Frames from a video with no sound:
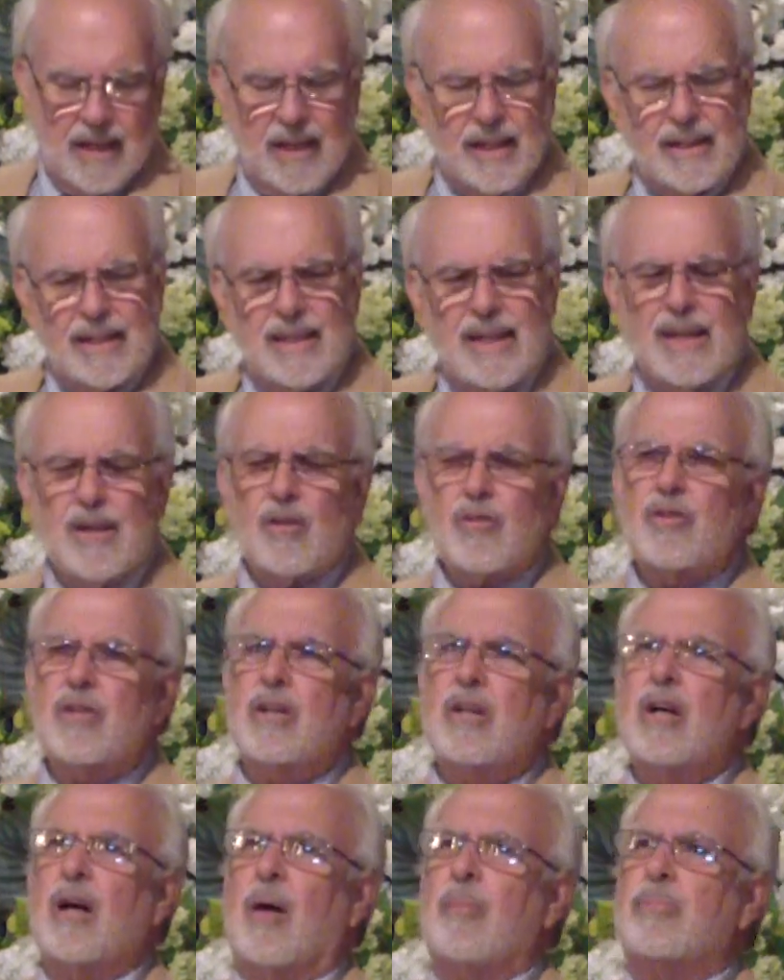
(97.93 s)
And he held
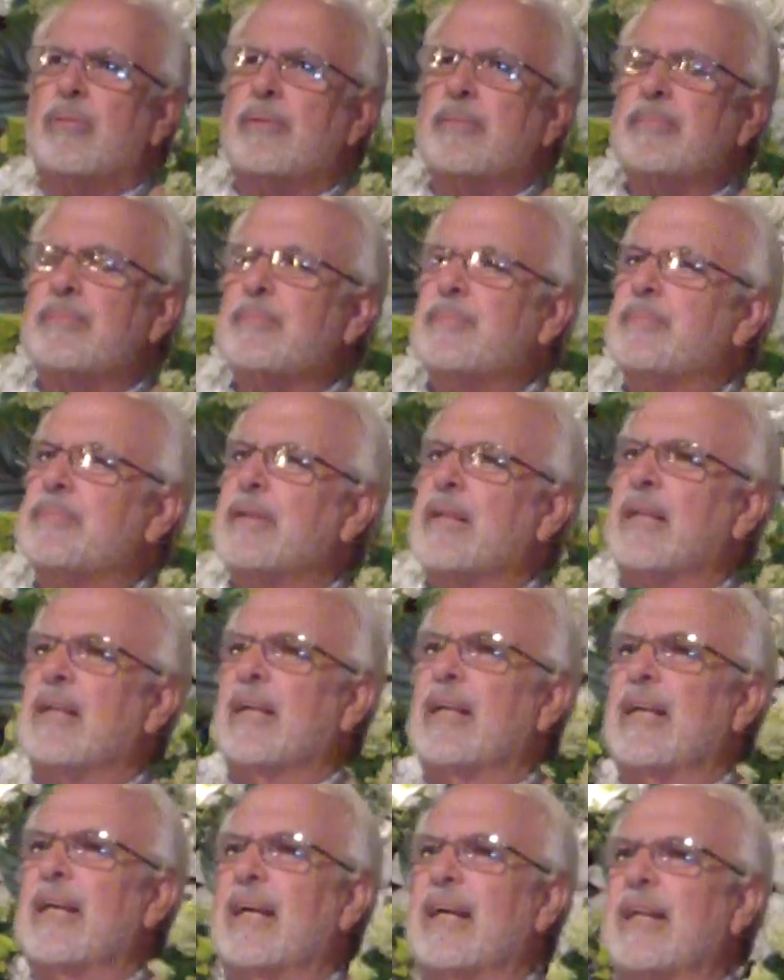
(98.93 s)
it up
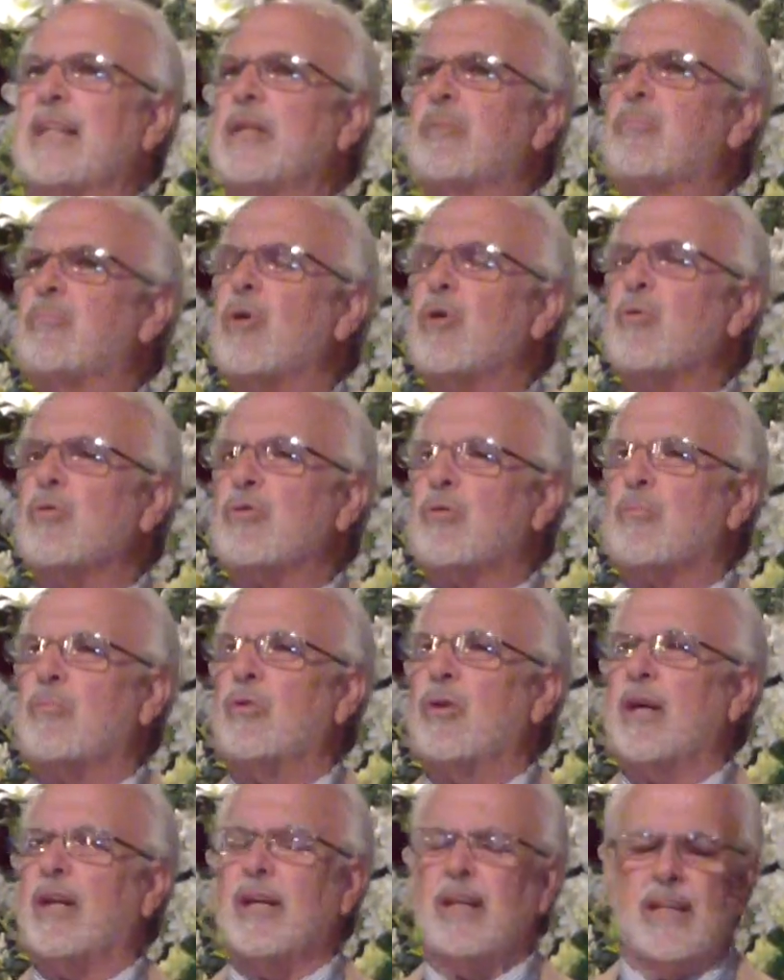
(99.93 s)
and he broke the
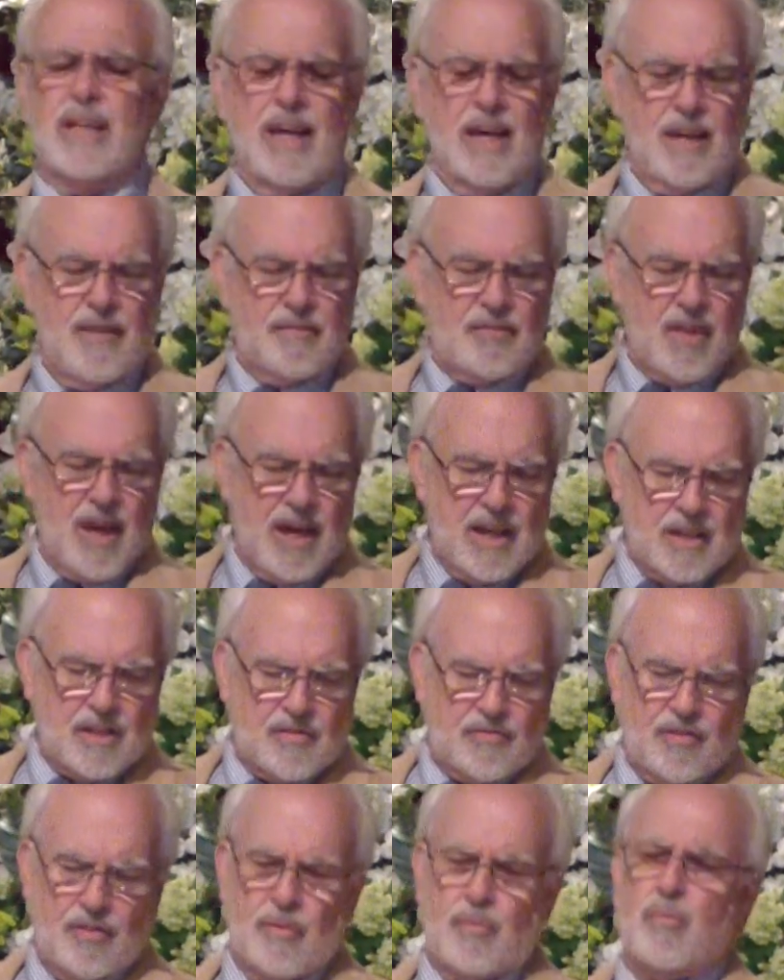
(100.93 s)
bread and he gave
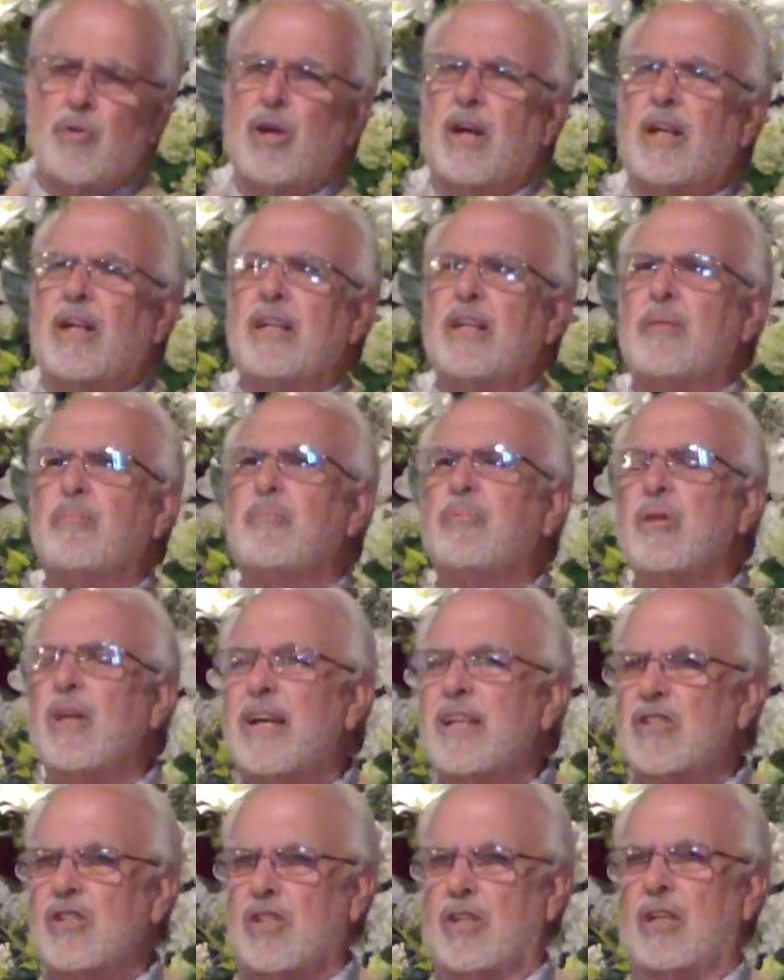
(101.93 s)
thanks for the bread and he
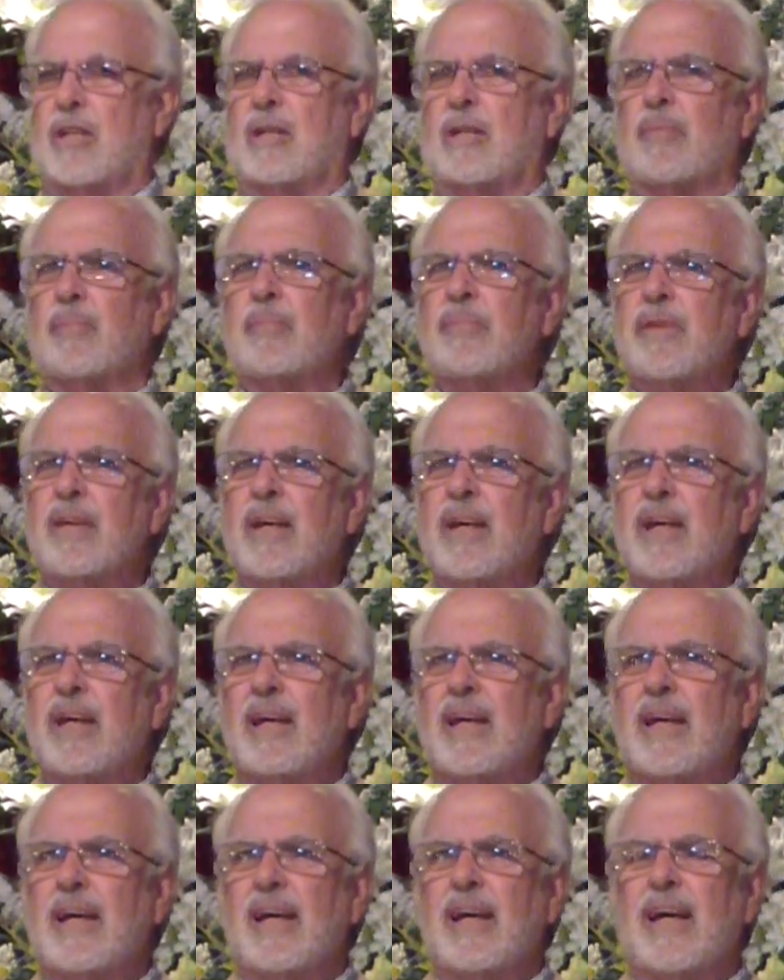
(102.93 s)
blessed
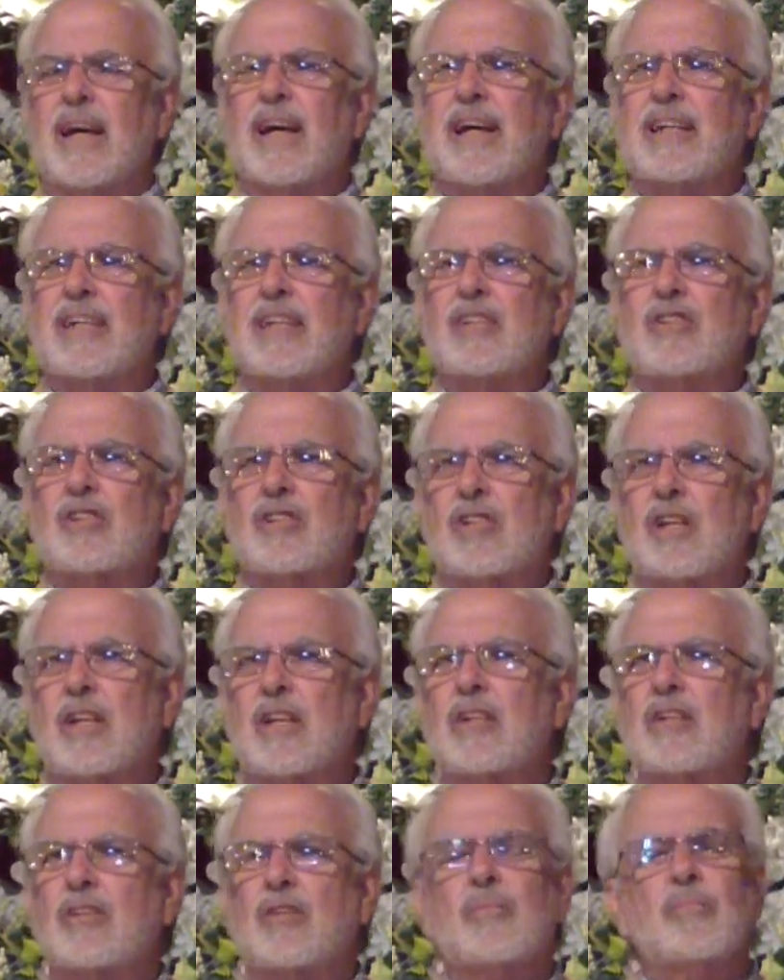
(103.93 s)
it. And he
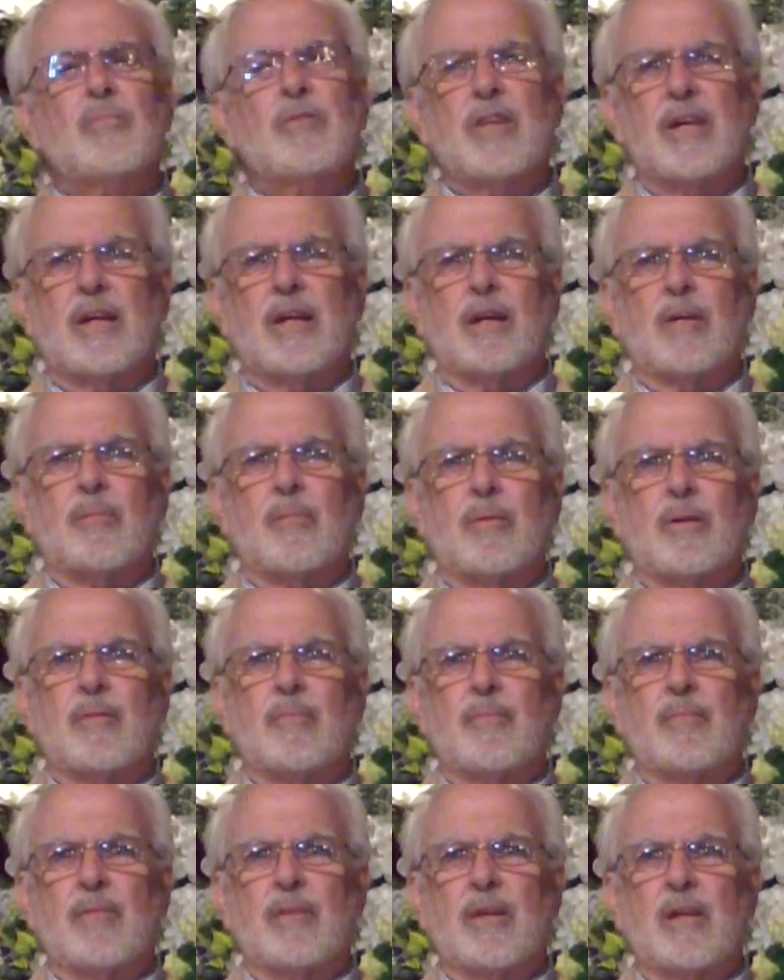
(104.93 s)
said to them,
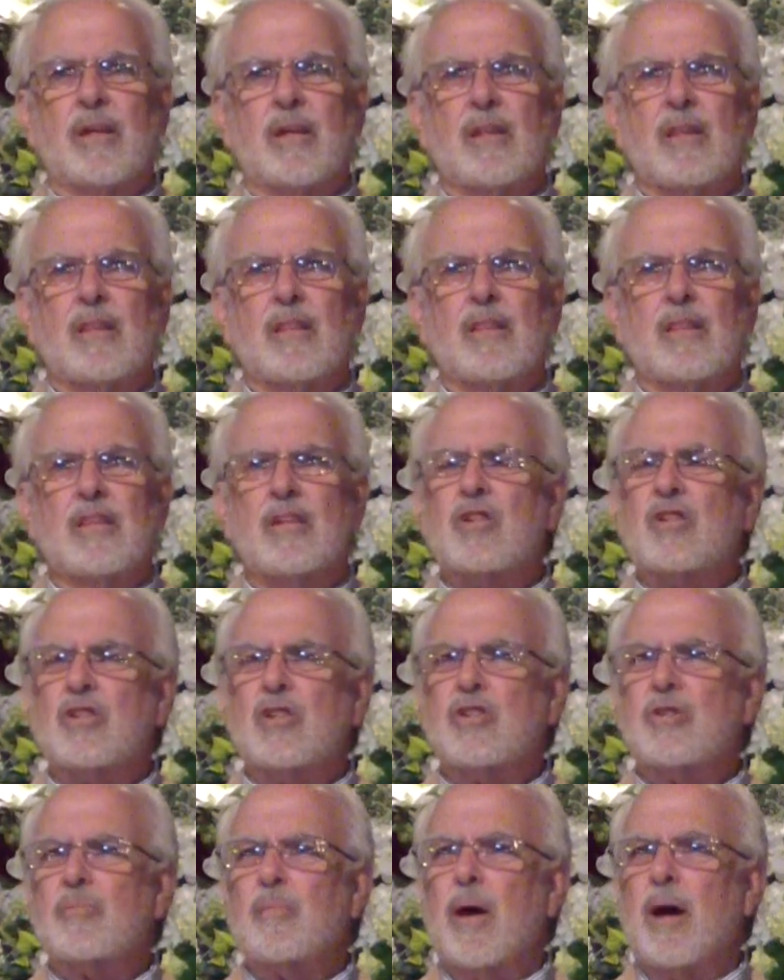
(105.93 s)
"This
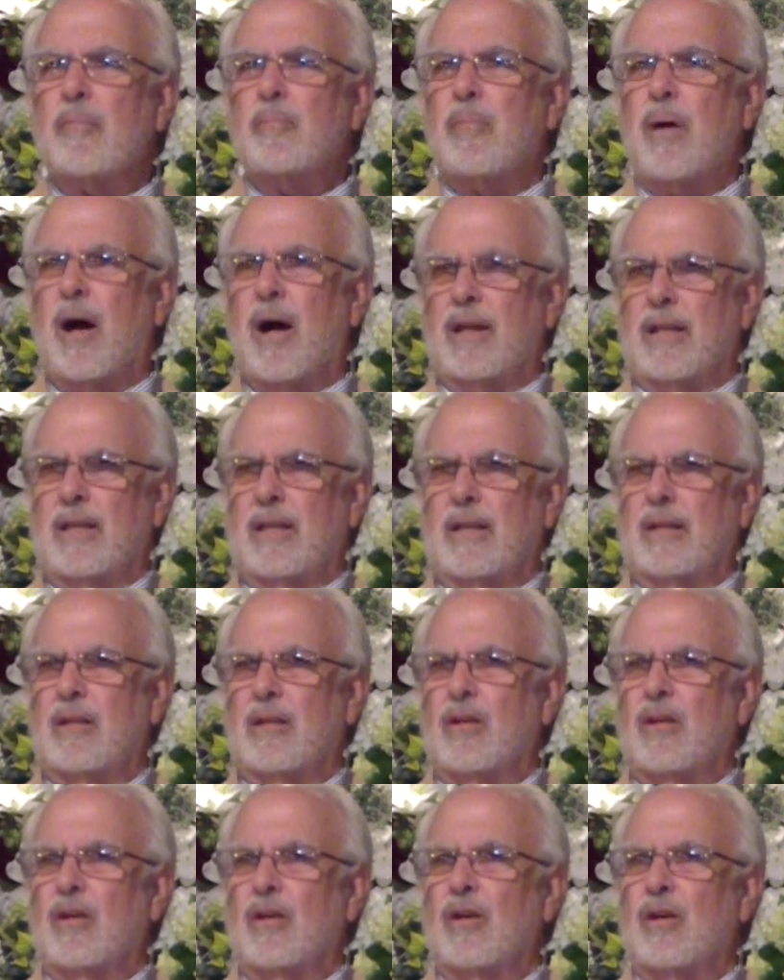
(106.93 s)
is my body
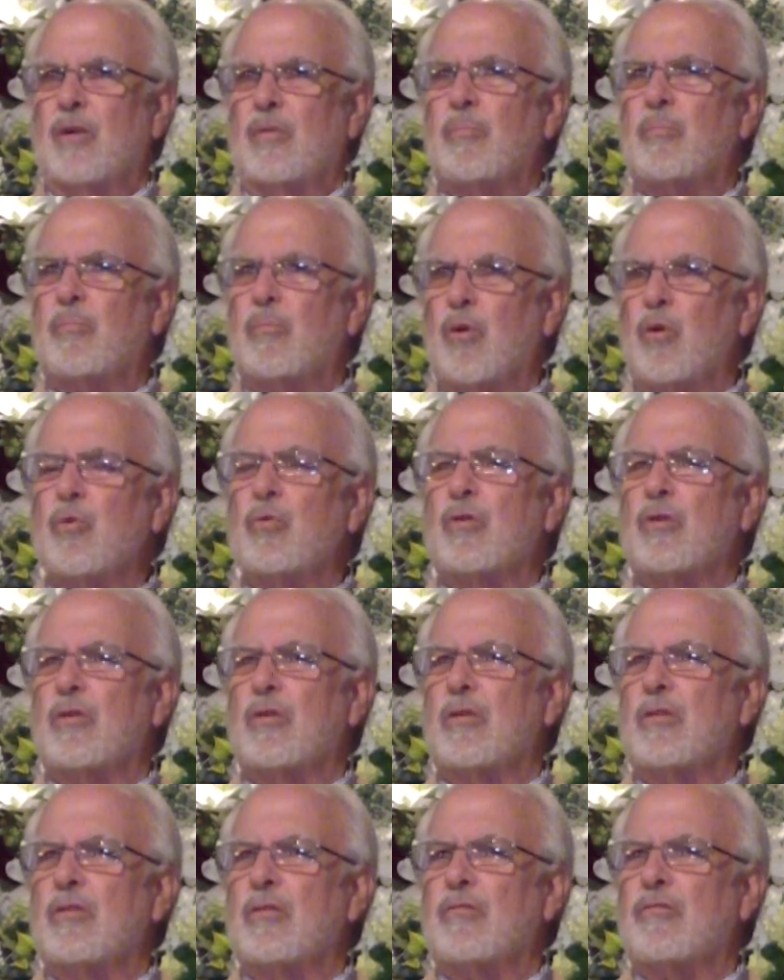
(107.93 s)

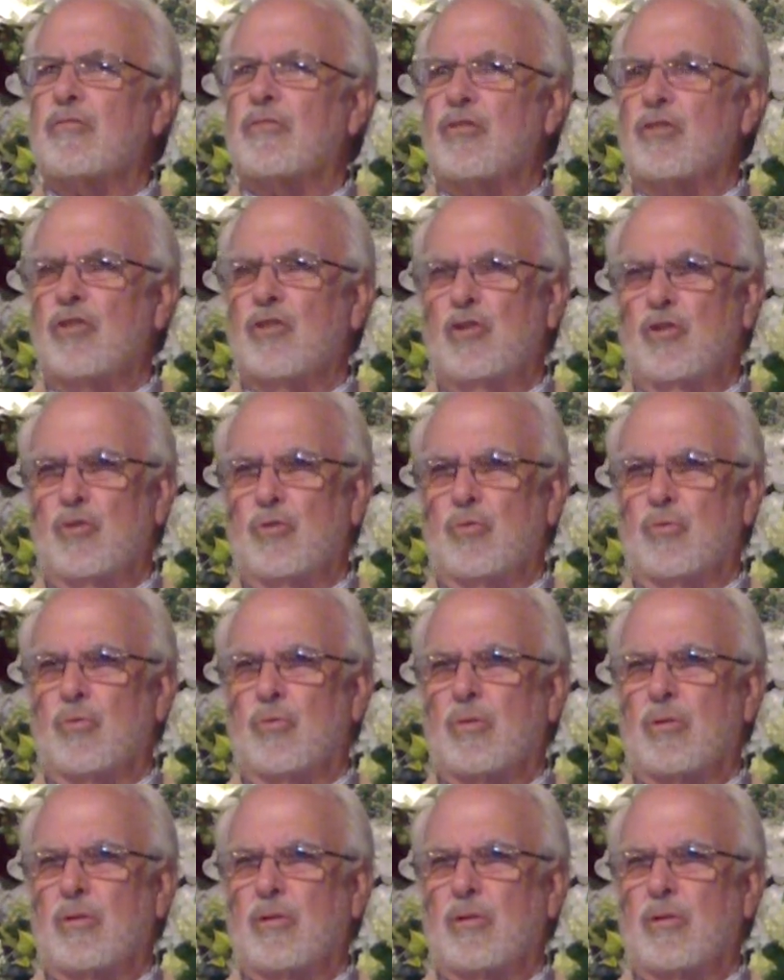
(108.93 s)
broken for you.